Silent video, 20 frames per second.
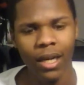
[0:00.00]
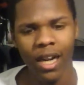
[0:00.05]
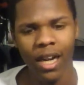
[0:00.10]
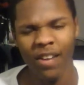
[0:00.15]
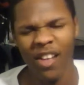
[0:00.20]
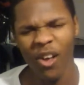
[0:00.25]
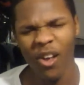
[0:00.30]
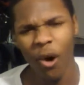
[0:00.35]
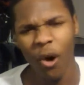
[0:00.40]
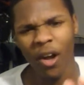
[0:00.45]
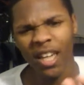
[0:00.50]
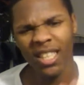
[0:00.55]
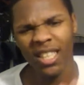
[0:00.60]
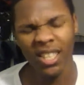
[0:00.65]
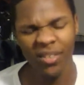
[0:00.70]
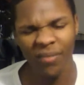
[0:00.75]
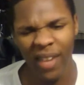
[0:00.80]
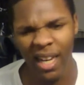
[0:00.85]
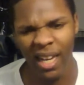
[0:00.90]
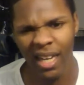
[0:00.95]
If they go
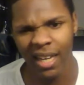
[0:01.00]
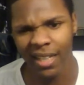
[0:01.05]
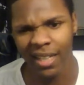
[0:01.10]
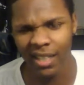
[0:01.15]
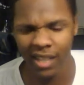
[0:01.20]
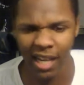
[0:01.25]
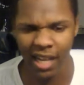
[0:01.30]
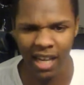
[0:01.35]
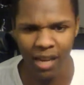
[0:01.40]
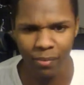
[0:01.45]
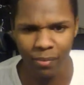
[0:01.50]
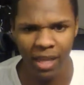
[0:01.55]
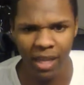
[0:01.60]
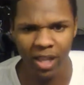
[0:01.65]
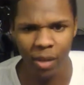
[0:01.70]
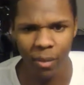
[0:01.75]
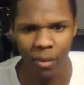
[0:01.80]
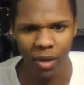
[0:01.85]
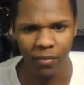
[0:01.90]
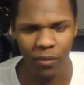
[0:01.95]
against Phoenix, they can
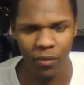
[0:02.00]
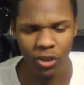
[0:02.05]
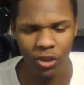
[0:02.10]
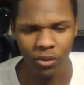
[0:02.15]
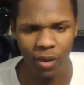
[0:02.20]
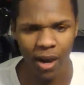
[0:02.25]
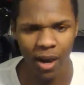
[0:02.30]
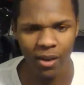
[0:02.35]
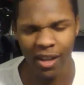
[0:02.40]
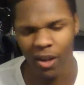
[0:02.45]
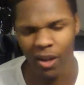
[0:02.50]
beat them in the first round.